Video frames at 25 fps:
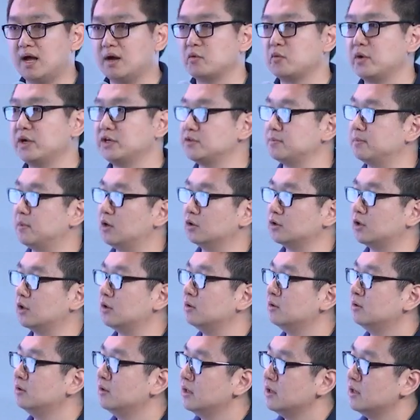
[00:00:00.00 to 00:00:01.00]
language
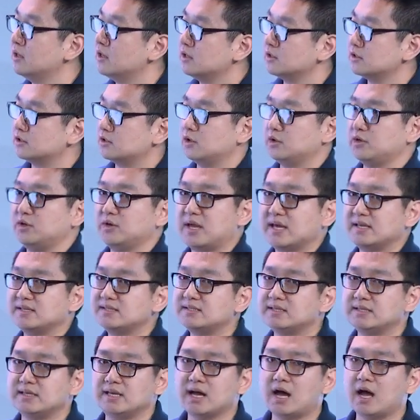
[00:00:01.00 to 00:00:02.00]
model. So you can
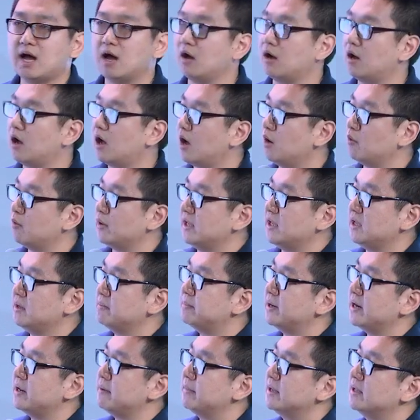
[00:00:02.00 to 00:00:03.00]
see how we
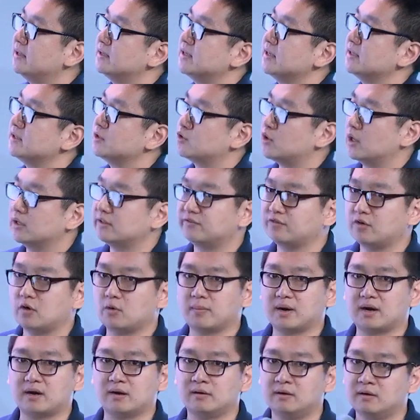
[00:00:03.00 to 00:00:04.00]
implement this
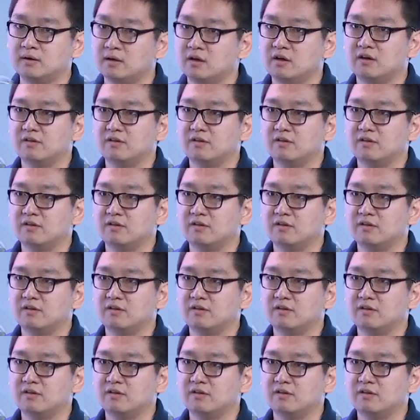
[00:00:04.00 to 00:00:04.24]
transformer